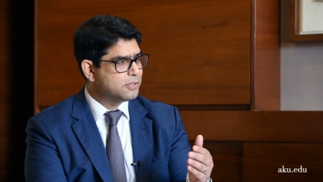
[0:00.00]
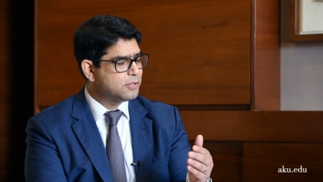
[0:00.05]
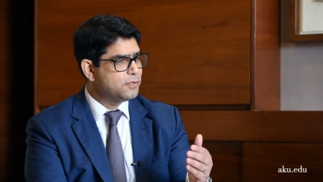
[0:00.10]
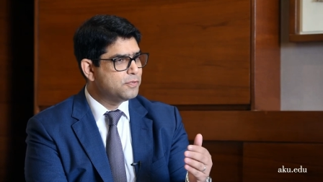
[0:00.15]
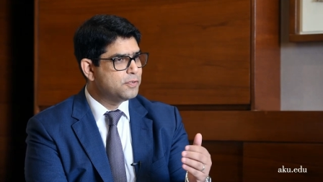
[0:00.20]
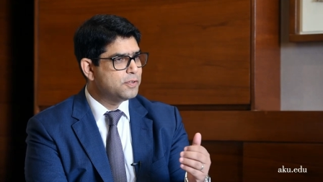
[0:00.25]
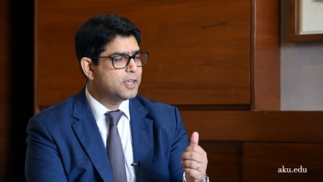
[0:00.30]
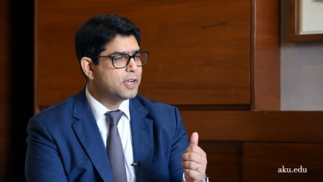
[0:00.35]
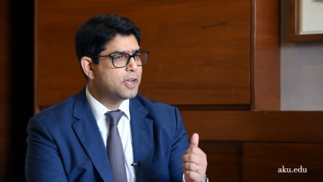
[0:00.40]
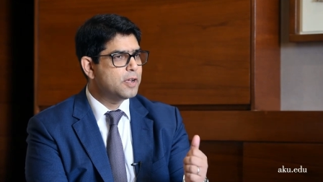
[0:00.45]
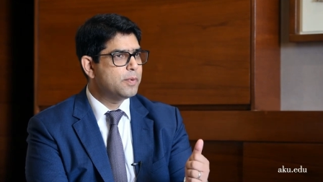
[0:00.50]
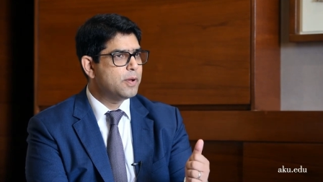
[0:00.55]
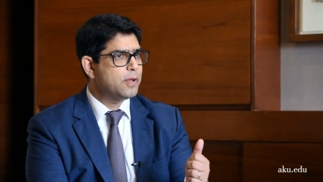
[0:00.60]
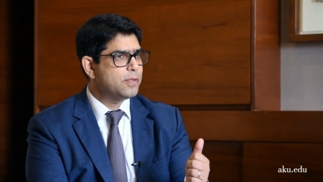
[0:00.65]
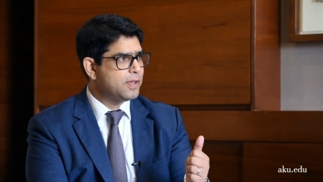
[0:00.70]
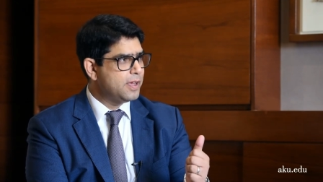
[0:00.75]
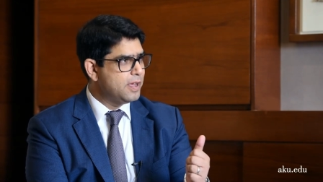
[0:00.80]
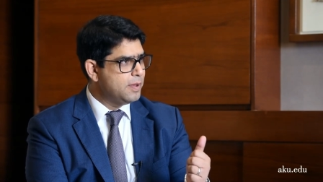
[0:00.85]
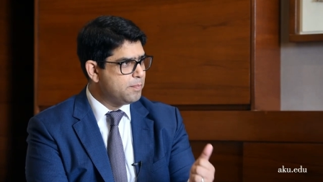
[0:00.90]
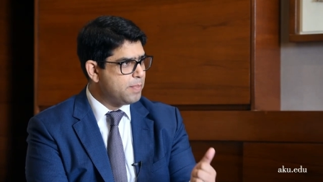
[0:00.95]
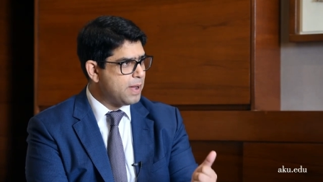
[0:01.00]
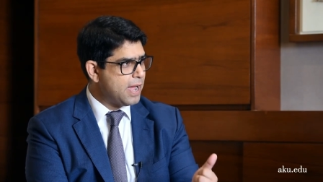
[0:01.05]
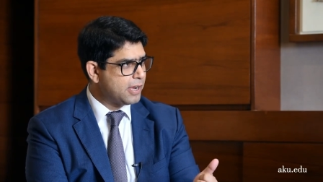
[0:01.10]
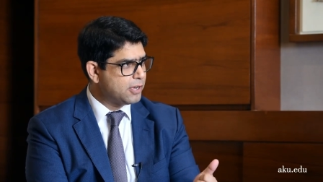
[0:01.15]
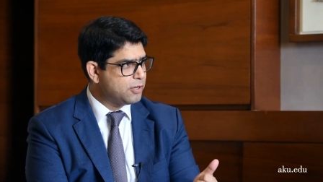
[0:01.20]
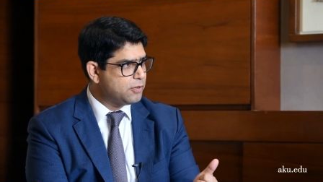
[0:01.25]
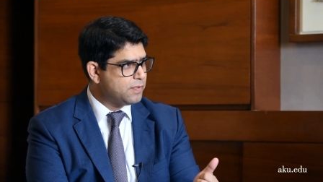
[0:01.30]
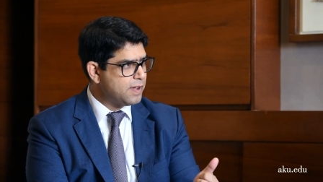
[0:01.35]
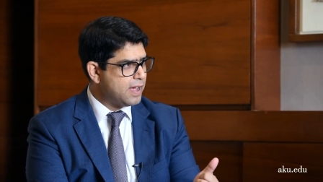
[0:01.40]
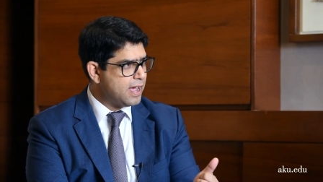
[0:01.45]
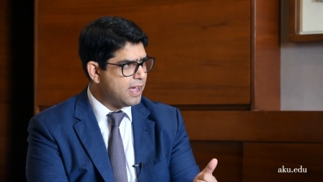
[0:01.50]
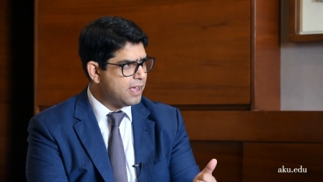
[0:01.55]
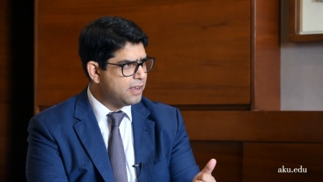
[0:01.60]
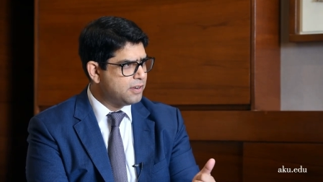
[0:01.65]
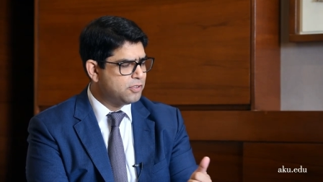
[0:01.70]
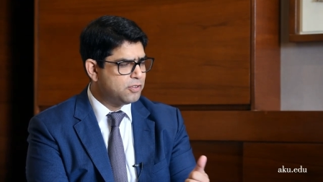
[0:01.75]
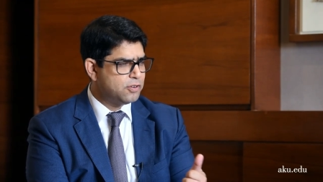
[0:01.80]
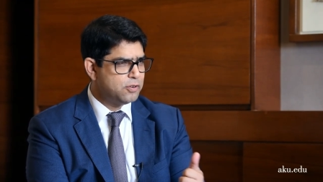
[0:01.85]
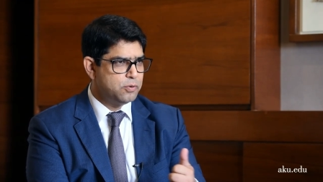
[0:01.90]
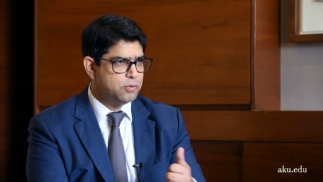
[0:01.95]
So if you think about the impact you've
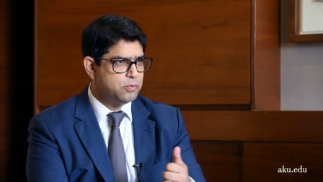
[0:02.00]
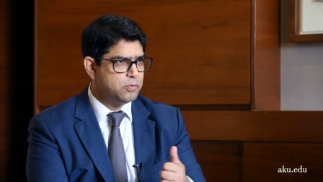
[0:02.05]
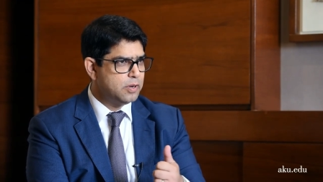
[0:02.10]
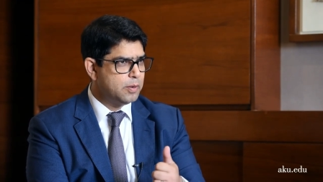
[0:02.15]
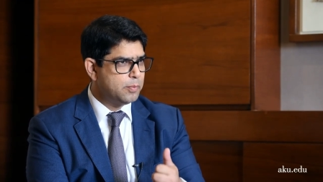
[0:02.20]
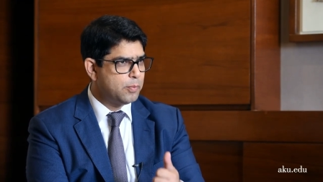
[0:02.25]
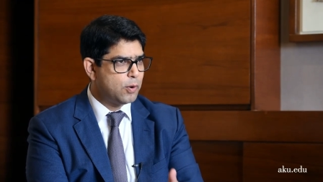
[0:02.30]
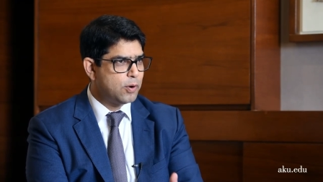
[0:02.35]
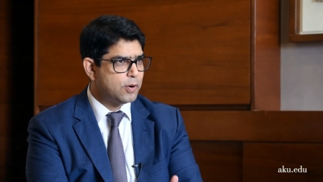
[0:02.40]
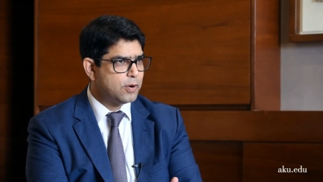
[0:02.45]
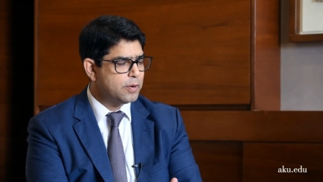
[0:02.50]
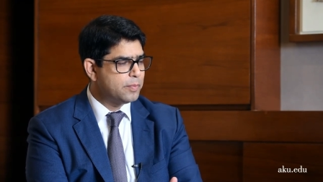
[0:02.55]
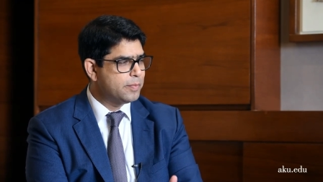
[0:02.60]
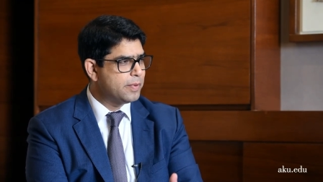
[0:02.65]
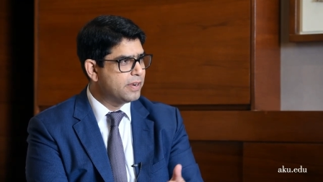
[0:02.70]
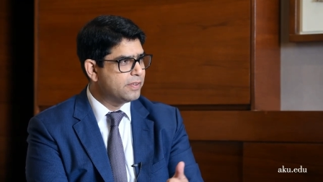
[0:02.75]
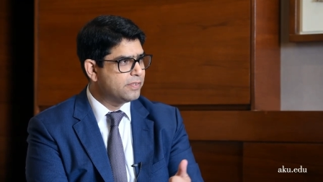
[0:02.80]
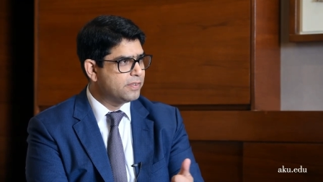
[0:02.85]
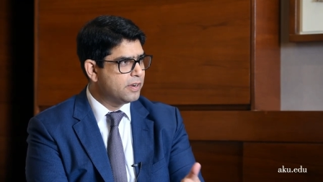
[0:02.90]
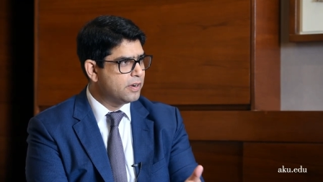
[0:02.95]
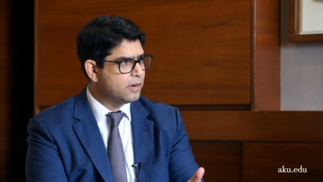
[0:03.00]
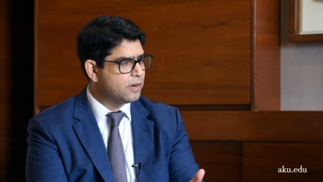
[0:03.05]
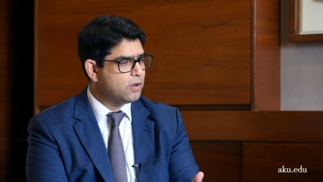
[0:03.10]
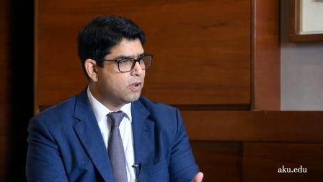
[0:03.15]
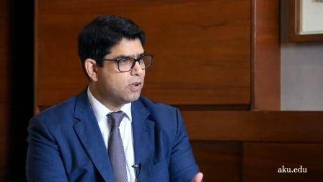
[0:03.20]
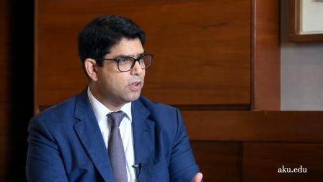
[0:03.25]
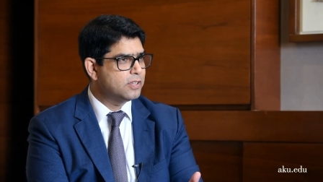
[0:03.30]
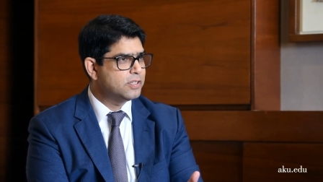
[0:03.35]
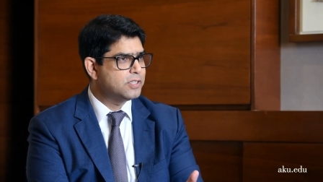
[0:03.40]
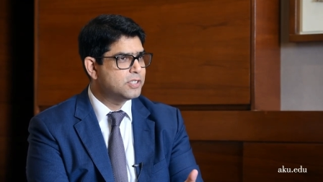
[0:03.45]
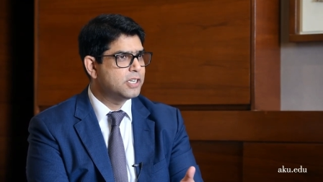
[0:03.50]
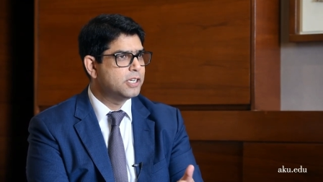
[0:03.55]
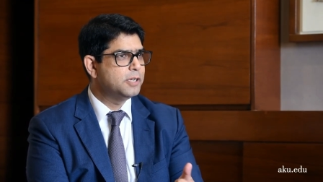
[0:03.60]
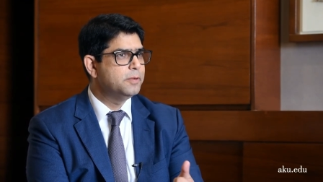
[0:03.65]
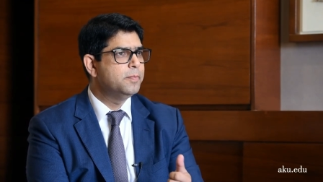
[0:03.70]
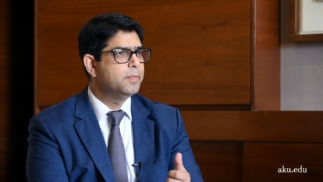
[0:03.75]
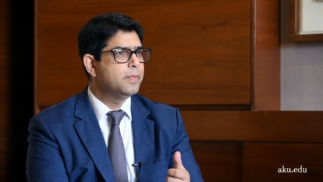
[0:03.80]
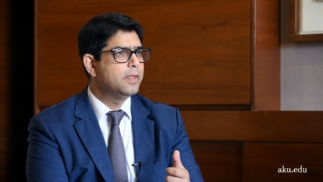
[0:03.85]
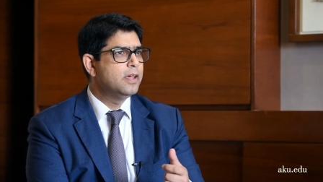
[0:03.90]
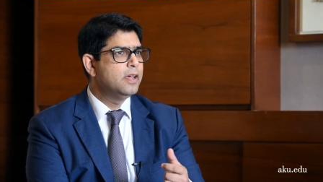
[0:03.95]
had through laboratory medicine and oncology,